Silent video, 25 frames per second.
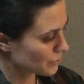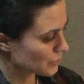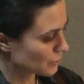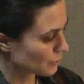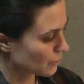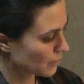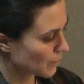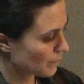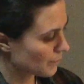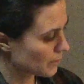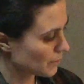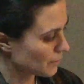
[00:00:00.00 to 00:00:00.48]

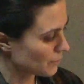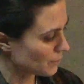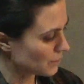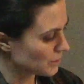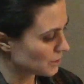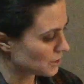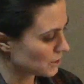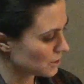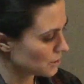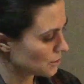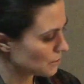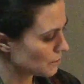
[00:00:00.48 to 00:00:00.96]
So what we
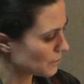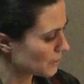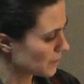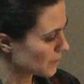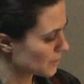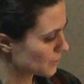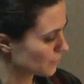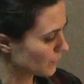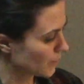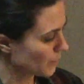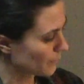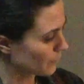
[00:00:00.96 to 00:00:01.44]
would do
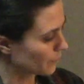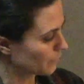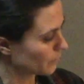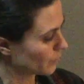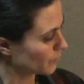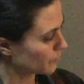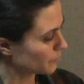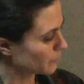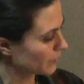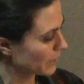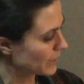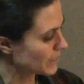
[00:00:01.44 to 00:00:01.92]
is we would
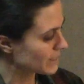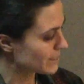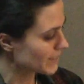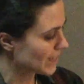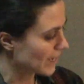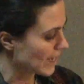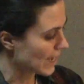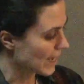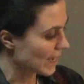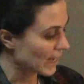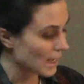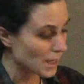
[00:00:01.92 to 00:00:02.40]
replace
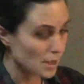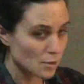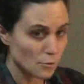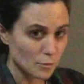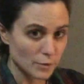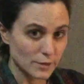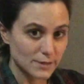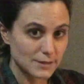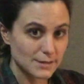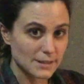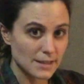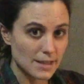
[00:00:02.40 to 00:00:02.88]
A
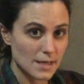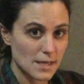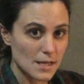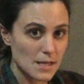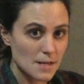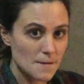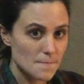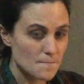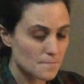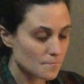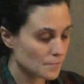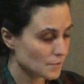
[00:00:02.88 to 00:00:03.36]
with
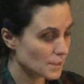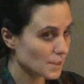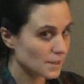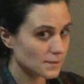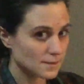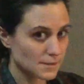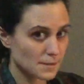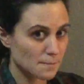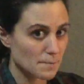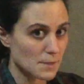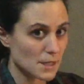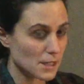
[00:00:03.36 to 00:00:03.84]
T
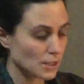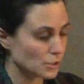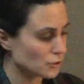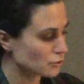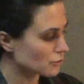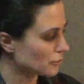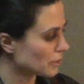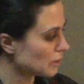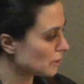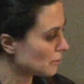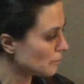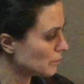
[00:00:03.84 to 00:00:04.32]
to mean
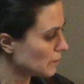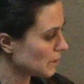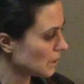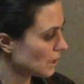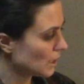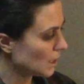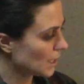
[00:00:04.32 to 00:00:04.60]
true,